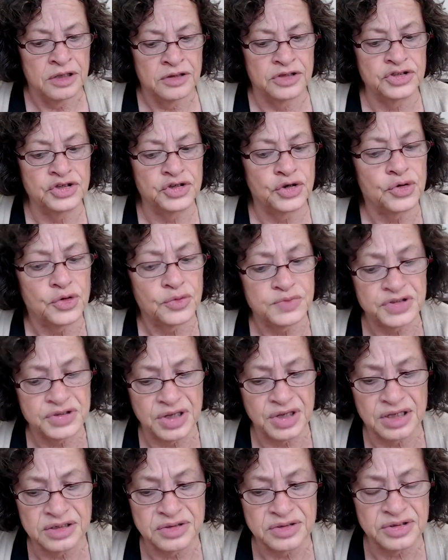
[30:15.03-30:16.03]

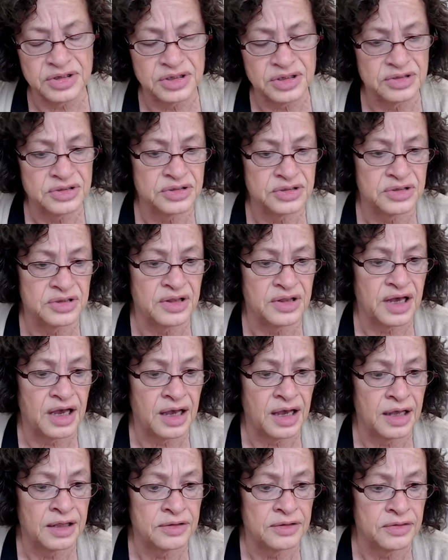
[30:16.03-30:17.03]
circumstances
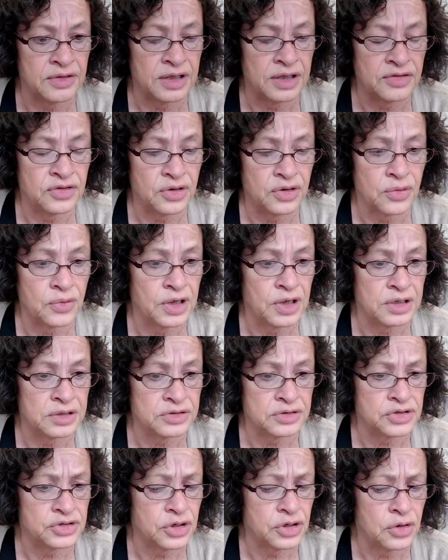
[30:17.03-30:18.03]
that they're in.
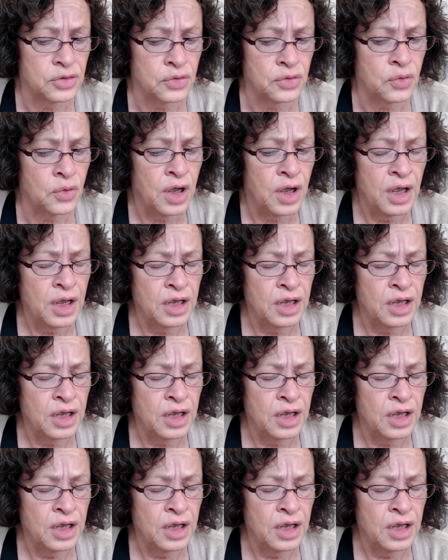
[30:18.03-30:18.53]
So